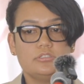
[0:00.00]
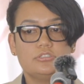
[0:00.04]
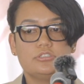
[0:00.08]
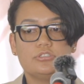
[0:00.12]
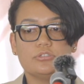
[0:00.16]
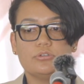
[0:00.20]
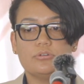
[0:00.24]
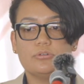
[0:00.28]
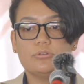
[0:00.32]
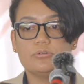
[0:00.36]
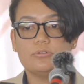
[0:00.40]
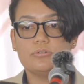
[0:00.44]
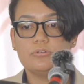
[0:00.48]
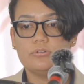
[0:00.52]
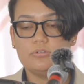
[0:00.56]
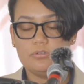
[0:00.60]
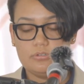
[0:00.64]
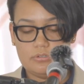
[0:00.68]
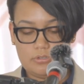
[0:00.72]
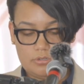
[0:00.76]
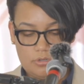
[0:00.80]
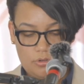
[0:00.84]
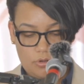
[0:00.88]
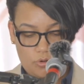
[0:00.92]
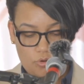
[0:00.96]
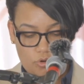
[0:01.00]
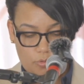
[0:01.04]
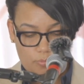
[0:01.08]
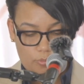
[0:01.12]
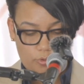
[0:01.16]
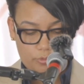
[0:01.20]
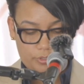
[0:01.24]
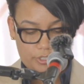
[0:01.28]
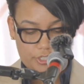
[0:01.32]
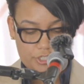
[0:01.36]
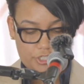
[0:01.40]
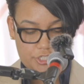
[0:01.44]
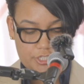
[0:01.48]
to home
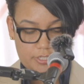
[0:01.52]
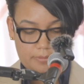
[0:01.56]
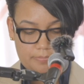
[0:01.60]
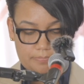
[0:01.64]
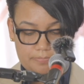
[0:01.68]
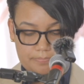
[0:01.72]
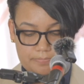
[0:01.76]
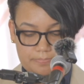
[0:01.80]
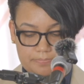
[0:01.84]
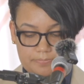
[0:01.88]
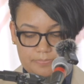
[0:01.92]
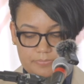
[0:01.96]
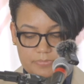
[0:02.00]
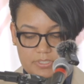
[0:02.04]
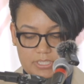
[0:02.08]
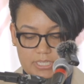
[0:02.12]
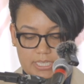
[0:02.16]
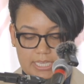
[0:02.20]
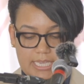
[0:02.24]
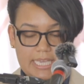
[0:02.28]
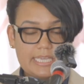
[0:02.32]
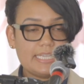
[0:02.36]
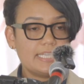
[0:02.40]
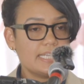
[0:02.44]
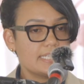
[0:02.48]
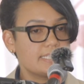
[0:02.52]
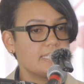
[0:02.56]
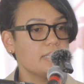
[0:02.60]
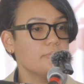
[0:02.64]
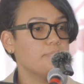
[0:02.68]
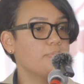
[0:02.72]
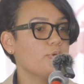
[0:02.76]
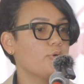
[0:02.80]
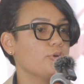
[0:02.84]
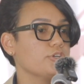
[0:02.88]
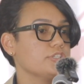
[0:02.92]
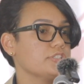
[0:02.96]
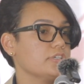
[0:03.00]
ownership. It is
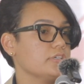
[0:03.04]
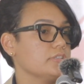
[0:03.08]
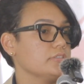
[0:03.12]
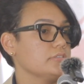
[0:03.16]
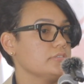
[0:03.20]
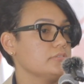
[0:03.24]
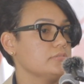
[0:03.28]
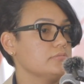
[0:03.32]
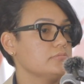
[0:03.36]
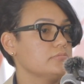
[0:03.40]
important.